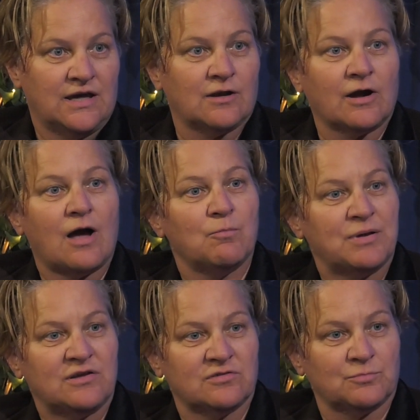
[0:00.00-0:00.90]
In our
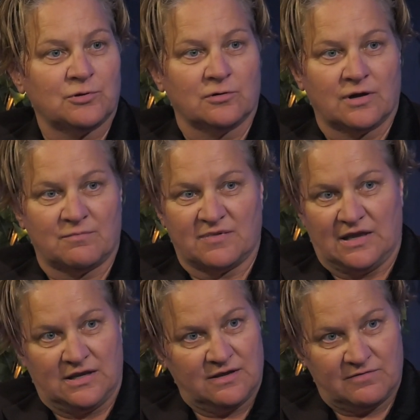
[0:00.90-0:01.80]
outpatient programs,
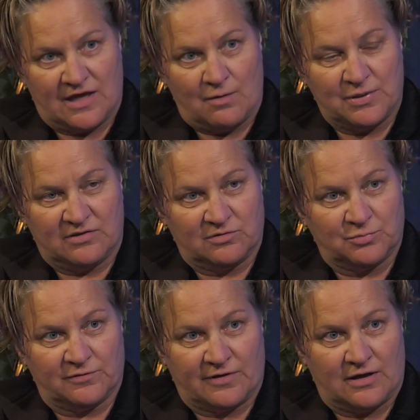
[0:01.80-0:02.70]
any of the outpatient
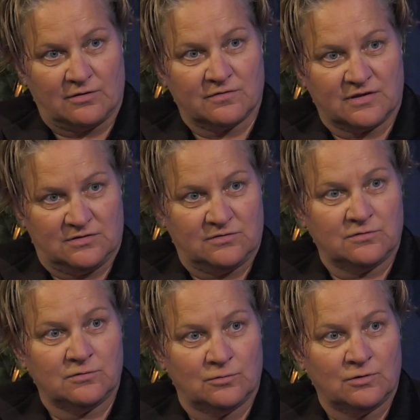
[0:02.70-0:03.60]
providers can
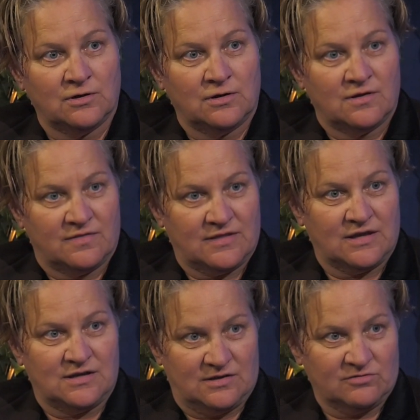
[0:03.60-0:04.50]
do the
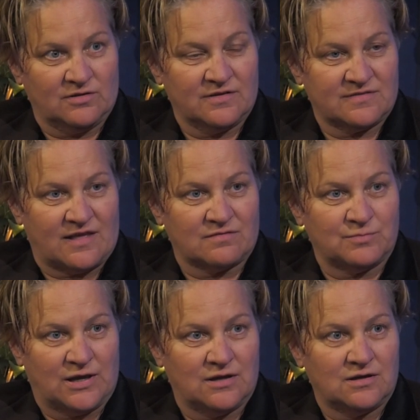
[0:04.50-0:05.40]
initial
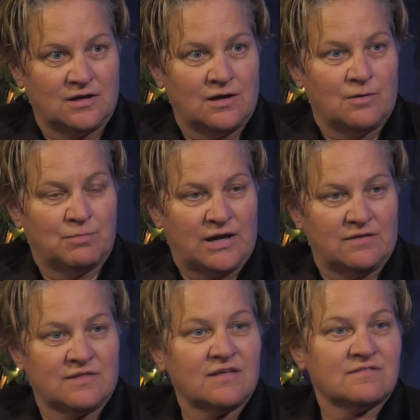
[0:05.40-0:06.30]
assessment,
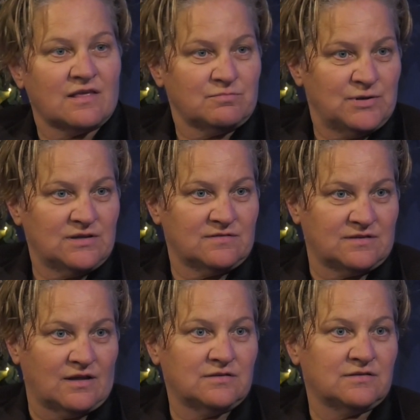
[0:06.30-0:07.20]
but the assessment is
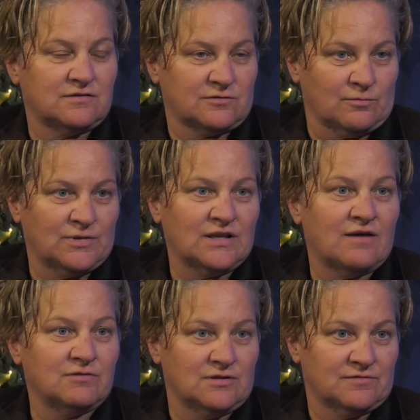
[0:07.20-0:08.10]
done to determine
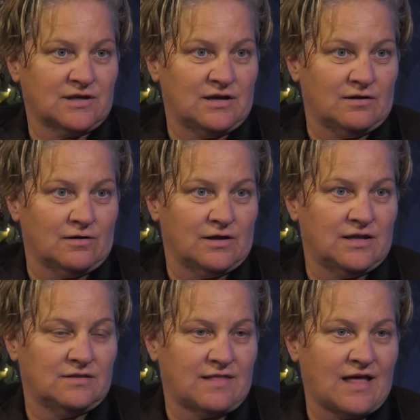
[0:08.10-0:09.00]
level of care,
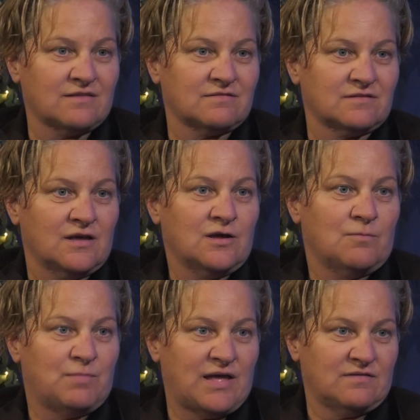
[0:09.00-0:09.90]
and that's
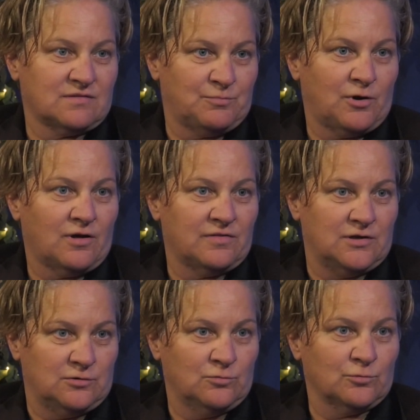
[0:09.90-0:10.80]
based upon the
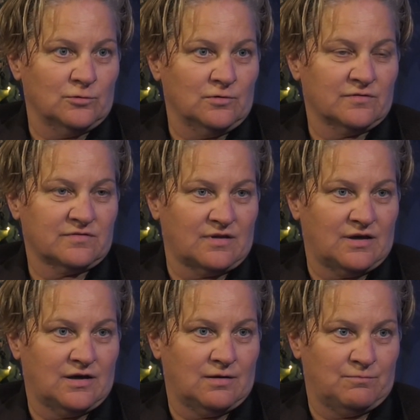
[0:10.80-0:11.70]
new rules.
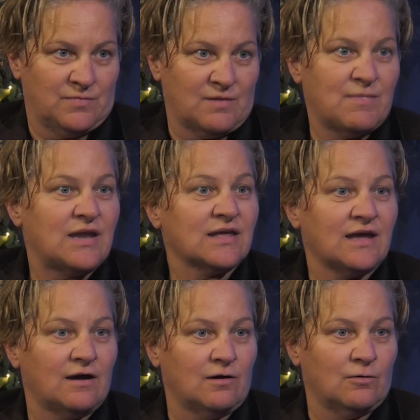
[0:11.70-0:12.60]
The
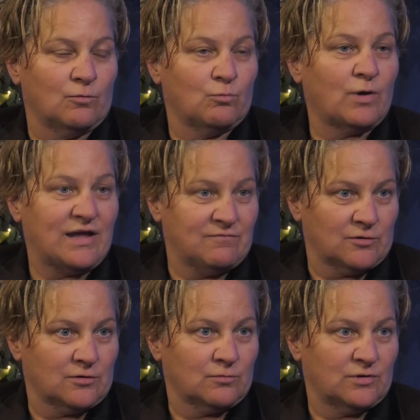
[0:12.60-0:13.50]
Medi-Cal
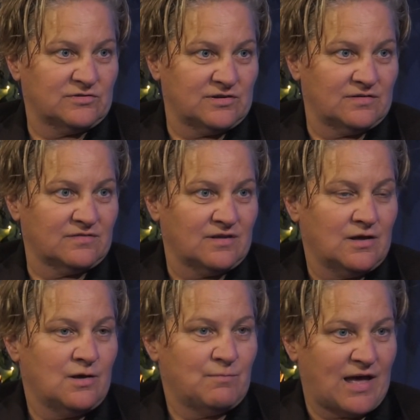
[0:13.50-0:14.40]
waiver, which is
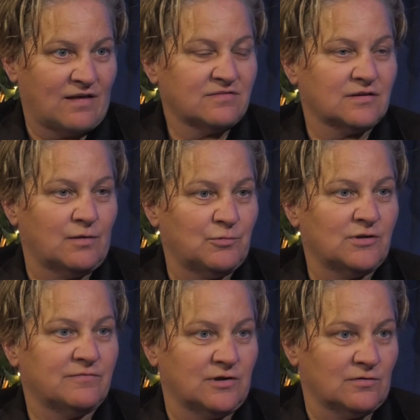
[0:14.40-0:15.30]
passed a couple
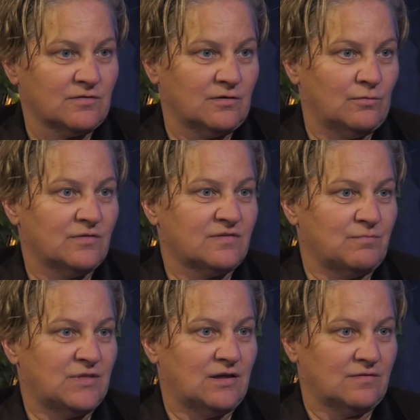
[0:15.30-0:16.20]
of years ago, is
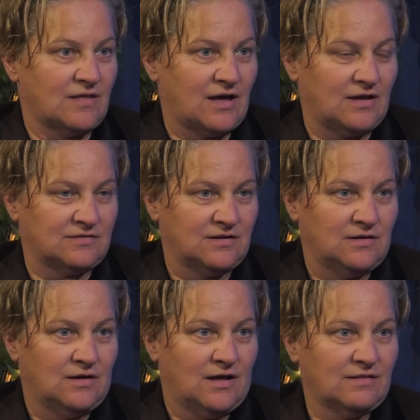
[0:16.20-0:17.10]
something that
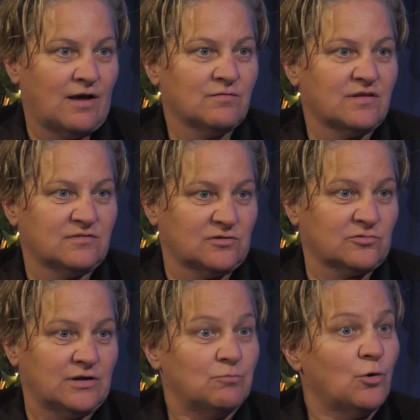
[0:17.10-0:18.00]
allows us to
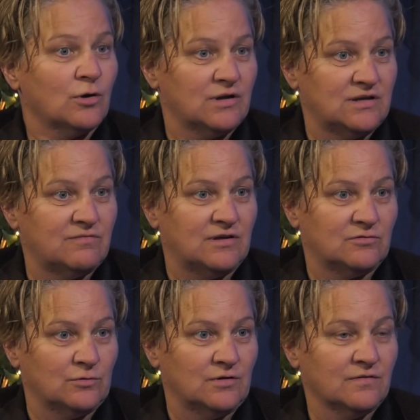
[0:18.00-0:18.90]
treat more
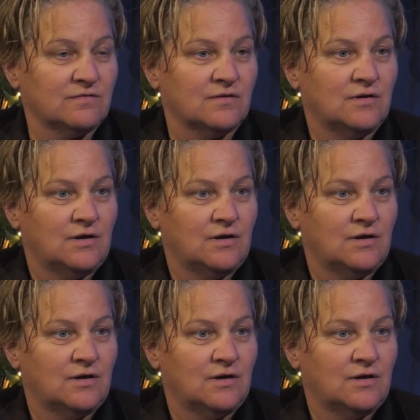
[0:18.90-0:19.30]
individuals